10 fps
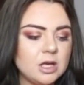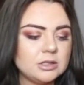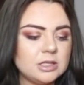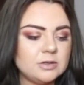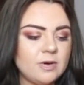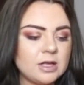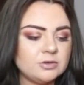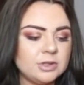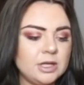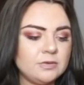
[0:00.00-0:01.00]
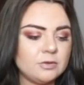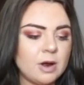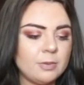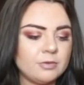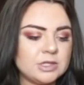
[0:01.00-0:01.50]
To his fans' relief, the
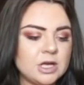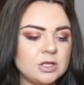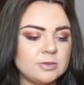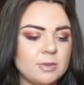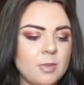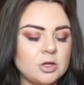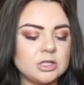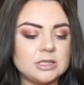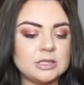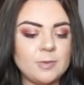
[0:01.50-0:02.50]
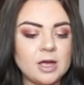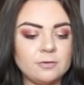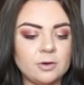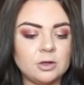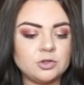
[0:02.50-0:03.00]
rapper returns with a much anticipated
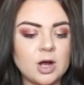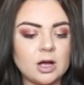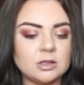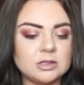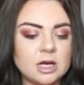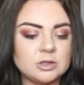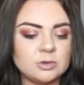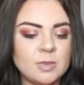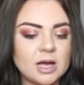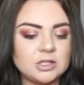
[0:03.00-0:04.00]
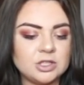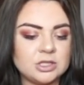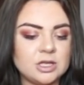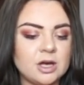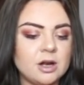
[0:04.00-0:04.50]
follow track untitled Makinch
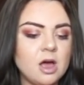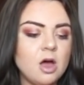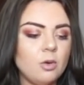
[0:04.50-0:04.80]
Zhar,